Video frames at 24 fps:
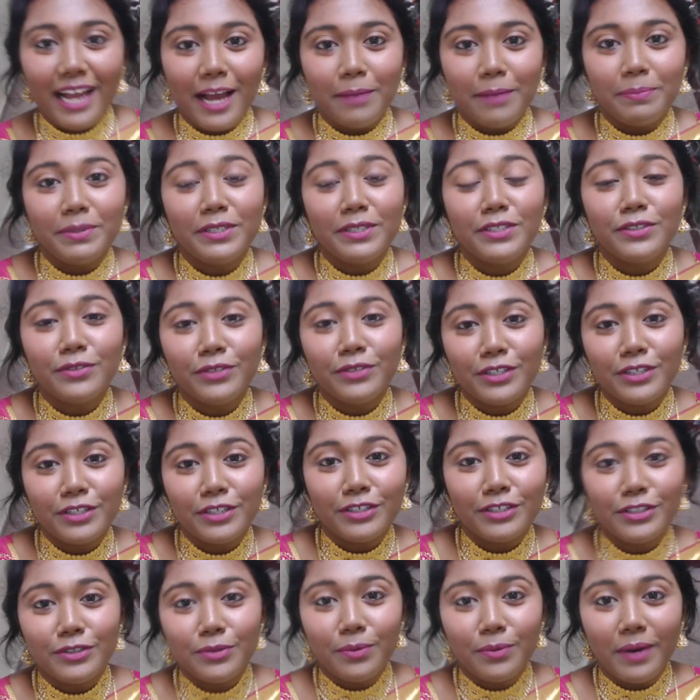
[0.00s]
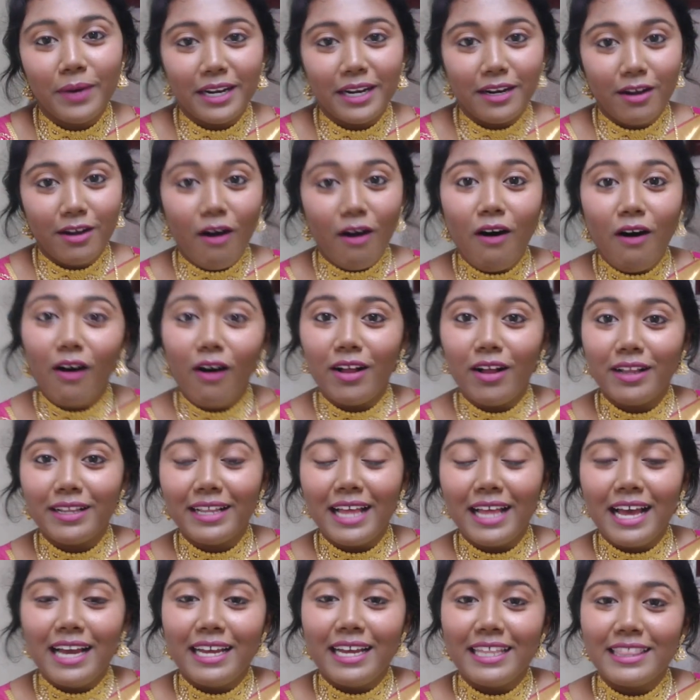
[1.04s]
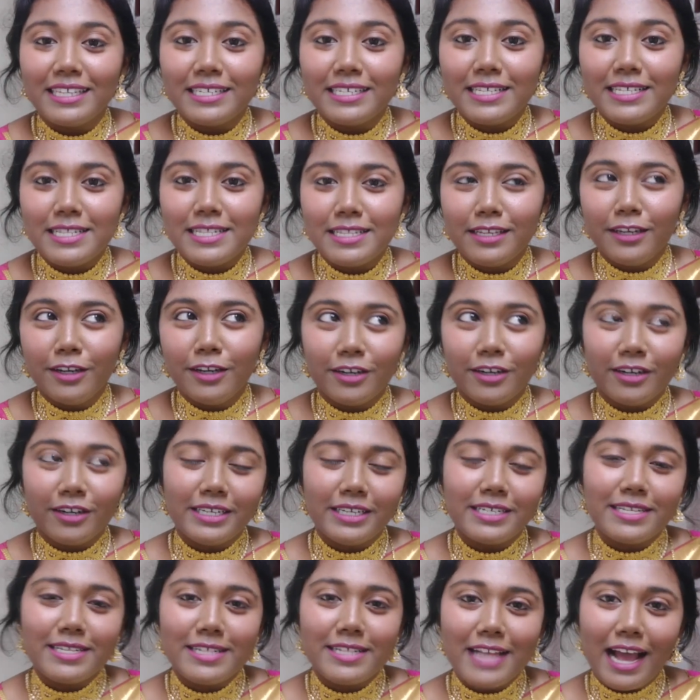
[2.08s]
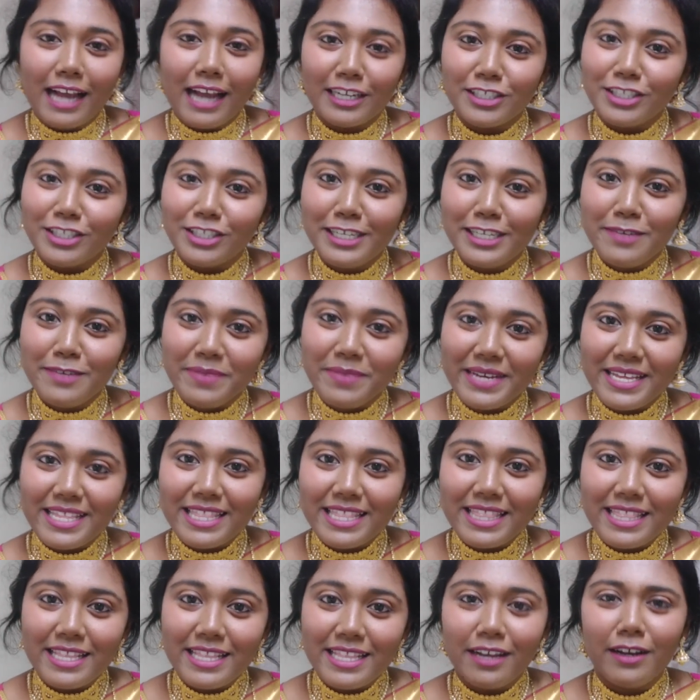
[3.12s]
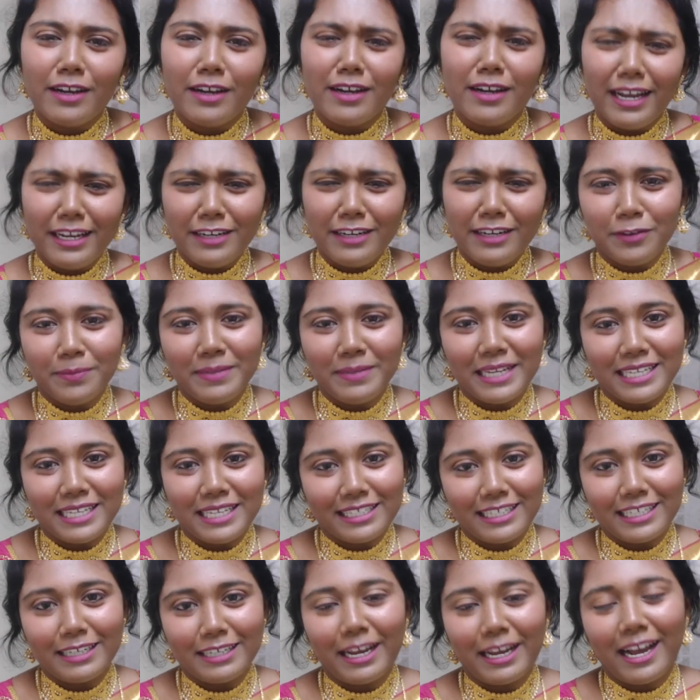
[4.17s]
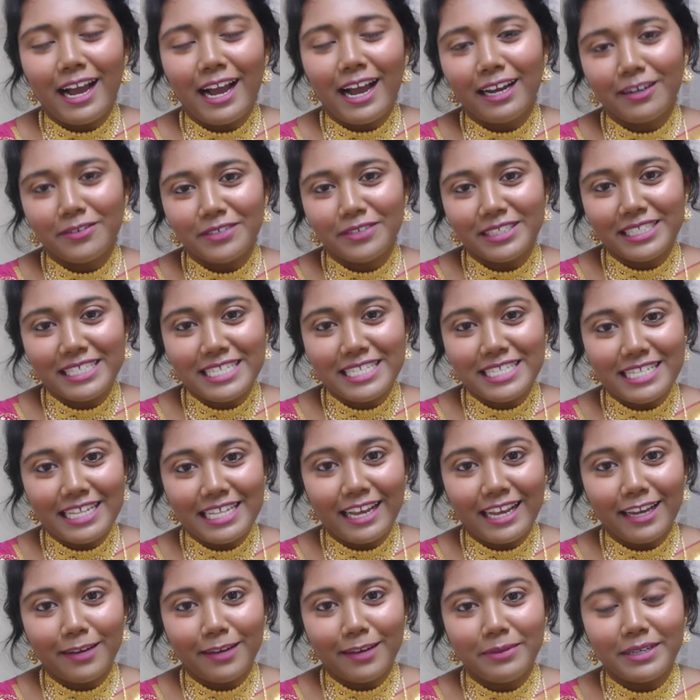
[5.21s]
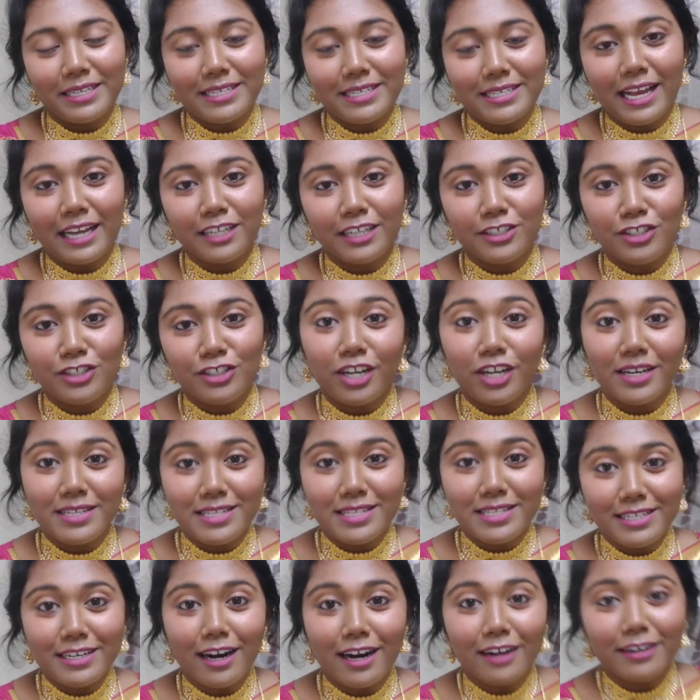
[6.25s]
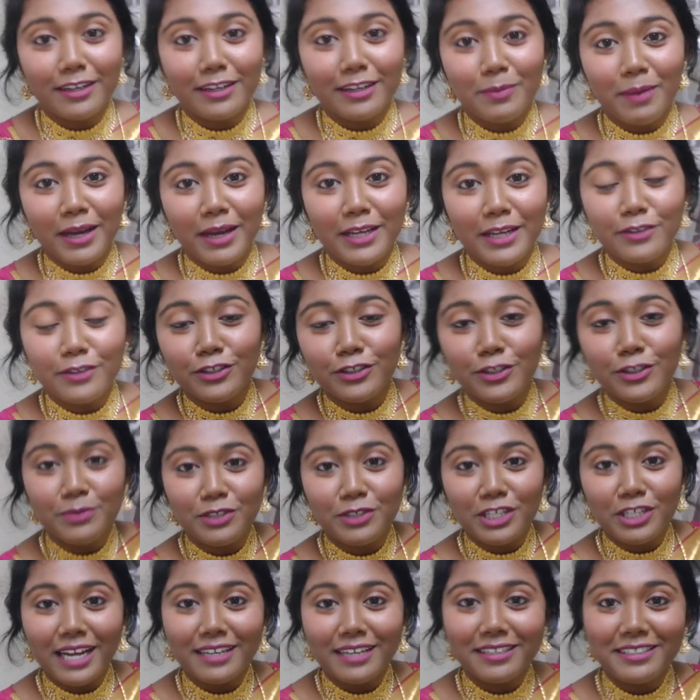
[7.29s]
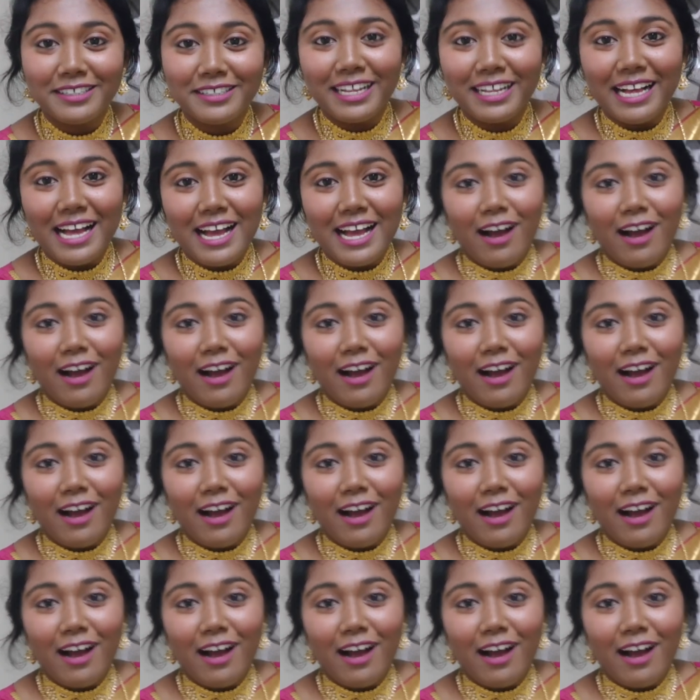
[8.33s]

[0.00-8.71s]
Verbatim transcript: Happy New Year to one and all. This year it's actually been kind of a blessing, I can't really say, because I just started my YouTube channel.